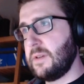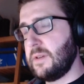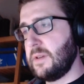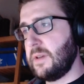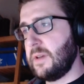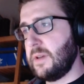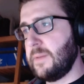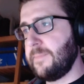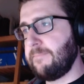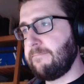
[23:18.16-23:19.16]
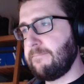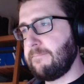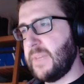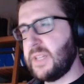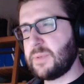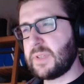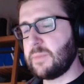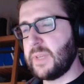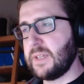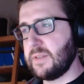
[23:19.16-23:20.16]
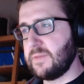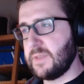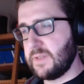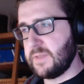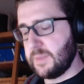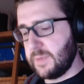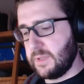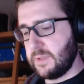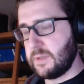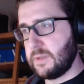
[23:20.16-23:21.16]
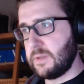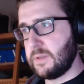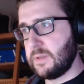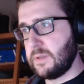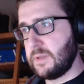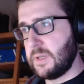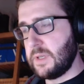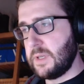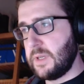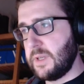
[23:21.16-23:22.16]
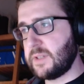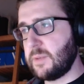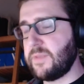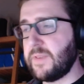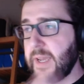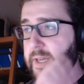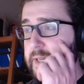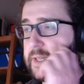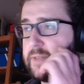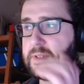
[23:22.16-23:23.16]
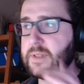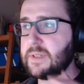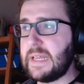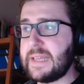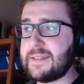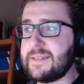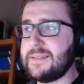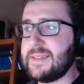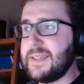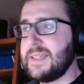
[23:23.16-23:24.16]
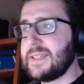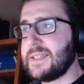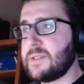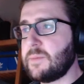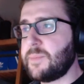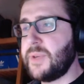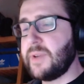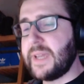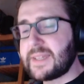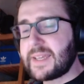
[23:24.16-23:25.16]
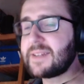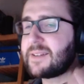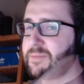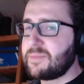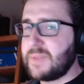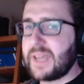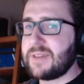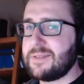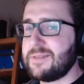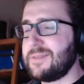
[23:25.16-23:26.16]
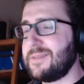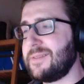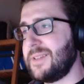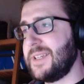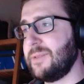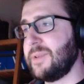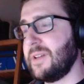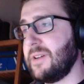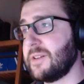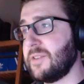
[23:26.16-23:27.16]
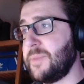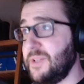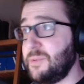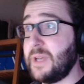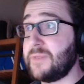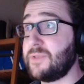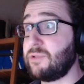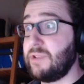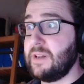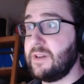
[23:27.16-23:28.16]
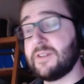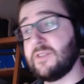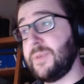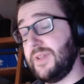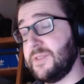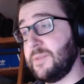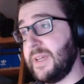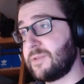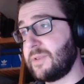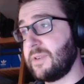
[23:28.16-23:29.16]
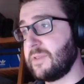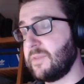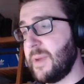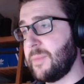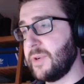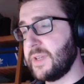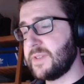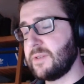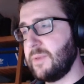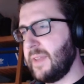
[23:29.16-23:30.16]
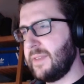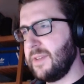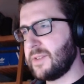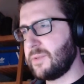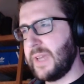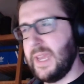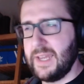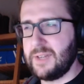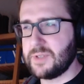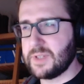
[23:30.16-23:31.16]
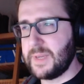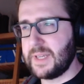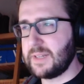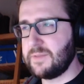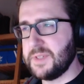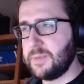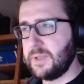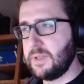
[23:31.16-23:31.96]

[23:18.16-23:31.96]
but I'm just gonna make it invisible. It's gonna be fine. Like even like Pico-8 can deal with a lot of pills. We'd have to create a lot of pills to make it run out of memory. So I think it's okay to just make it invisible